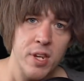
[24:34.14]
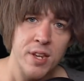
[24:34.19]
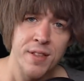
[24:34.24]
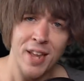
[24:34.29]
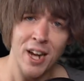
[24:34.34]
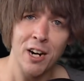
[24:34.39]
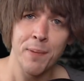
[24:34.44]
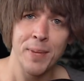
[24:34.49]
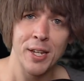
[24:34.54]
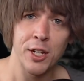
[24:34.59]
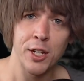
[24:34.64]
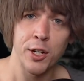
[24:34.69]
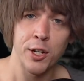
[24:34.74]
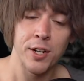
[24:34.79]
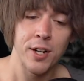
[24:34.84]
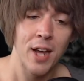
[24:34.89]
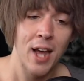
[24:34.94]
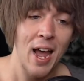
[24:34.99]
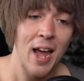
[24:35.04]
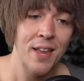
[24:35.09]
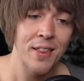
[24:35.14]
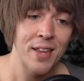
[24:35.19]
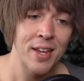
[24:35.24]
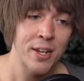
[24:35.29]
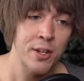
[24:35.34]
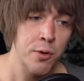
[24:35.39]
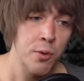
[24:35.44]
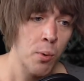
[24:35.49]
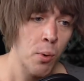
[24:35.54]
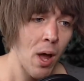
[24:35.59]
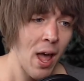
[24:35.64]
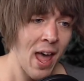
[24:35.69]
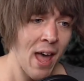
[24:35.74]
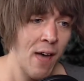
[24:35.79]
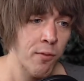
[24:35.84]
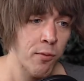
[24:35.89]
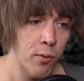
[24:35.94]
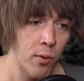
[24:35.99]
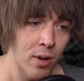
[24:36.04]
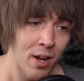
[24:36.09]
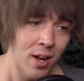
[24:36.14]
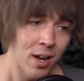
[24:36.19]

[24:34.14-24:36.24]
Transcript: That'll be good. And then you have